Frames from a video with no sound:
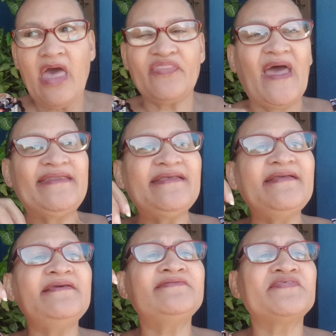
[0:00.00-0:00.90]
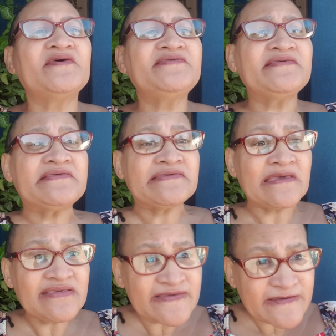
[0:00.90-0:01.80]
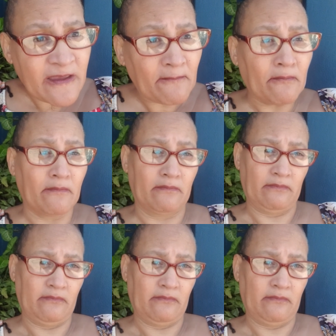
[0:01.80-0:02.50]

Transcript: that it is the system.